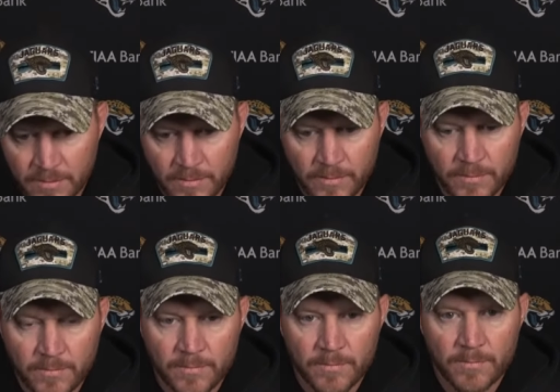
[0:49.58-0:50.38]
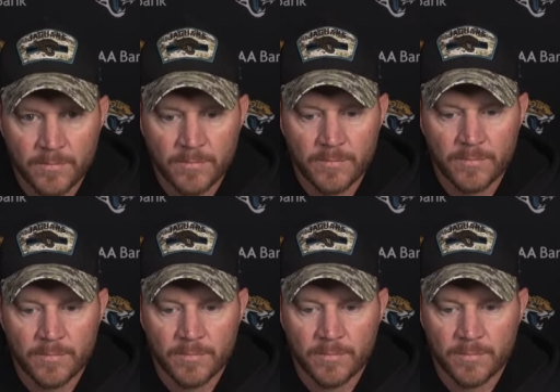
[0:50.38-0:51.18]
or do you have anything lined
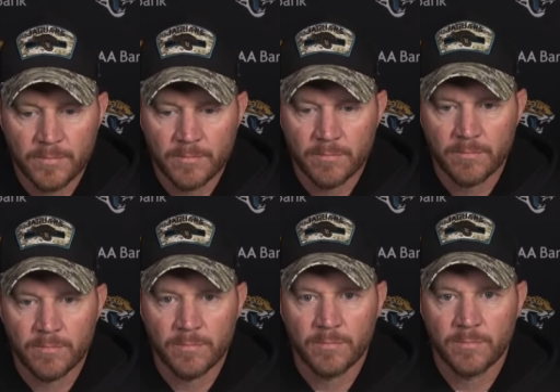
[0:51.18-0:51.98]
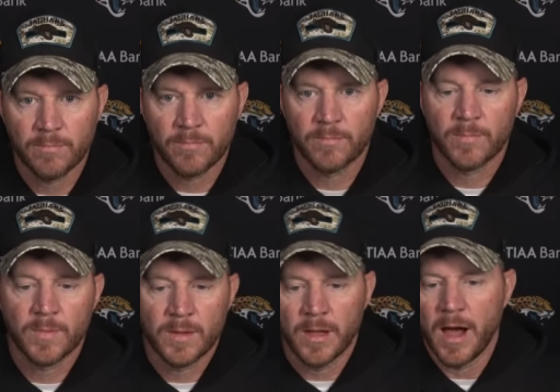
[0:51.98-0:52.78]
up next week with them?
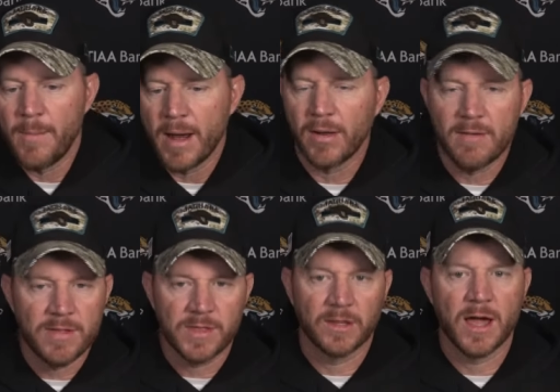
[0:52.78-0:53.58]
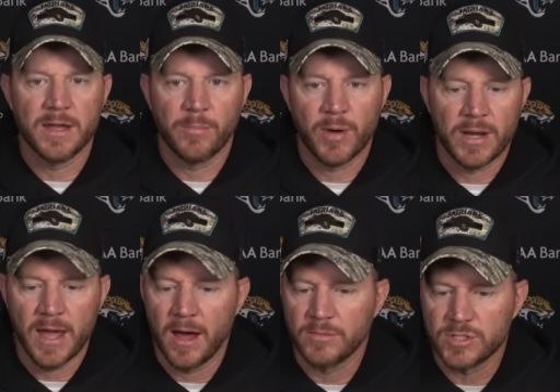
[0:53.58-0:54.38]
I don't have anything lined up right
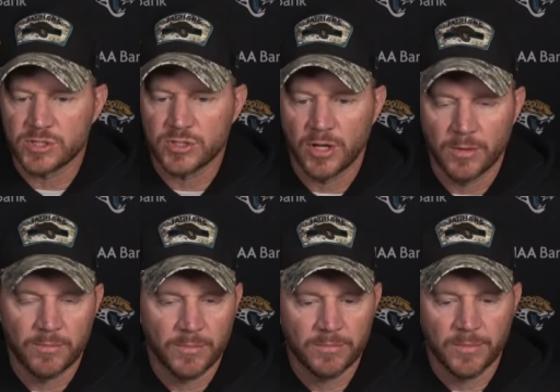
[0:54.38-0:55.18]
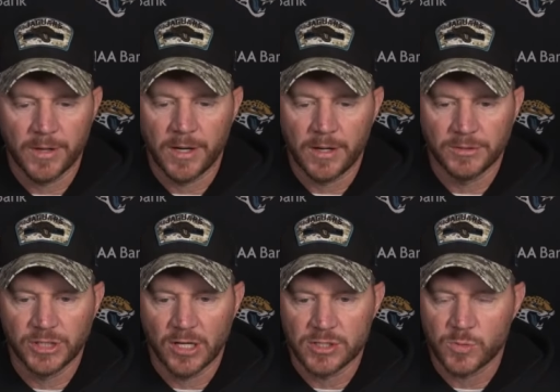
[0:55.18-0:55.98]
now. Just John,
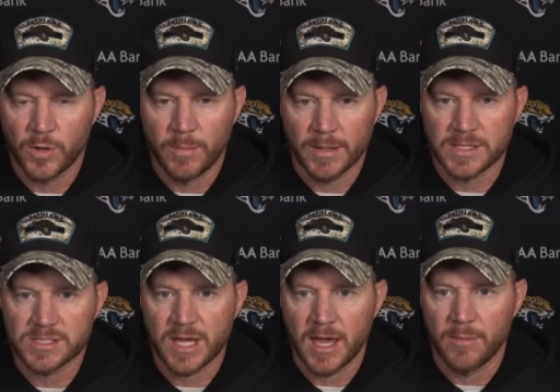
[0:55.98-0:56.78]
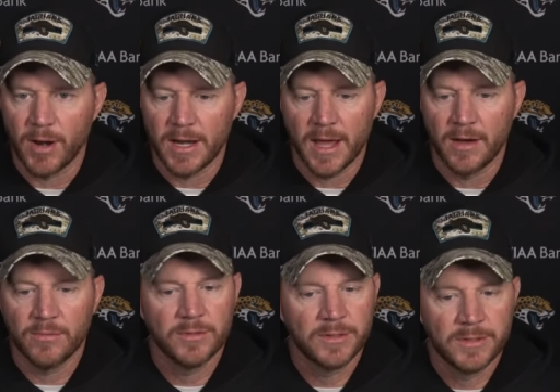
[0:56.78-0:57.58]
just worried about this game right
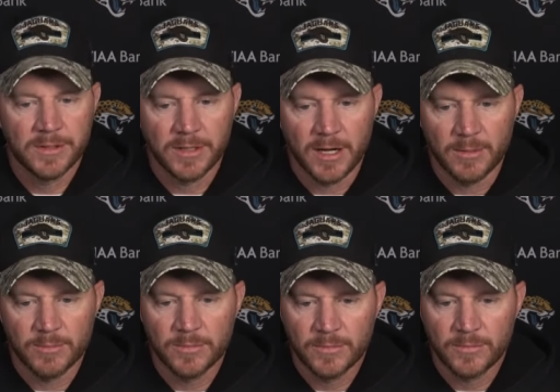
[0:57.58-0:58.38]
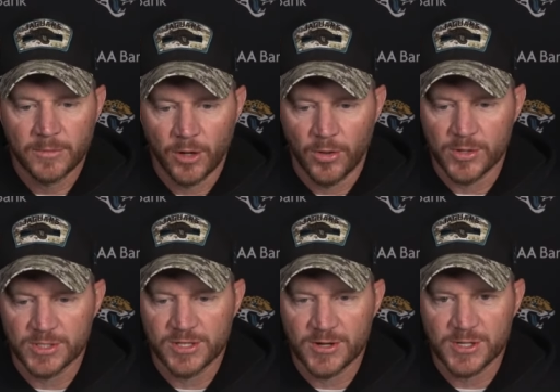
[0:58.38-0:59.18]
now. You know,
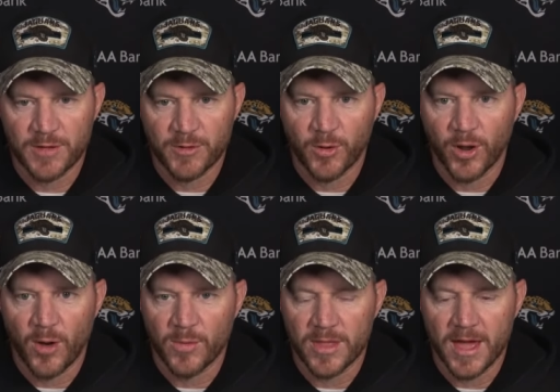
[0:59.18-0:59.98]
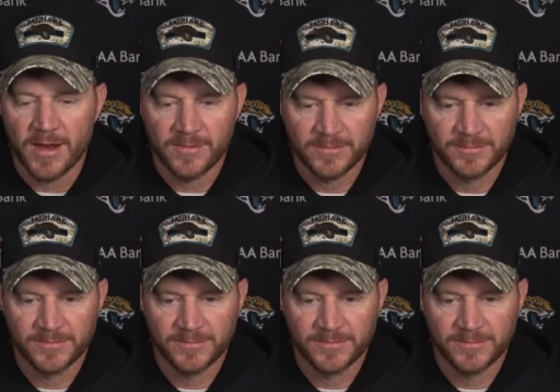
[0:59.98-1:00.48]
there's enough going on with that.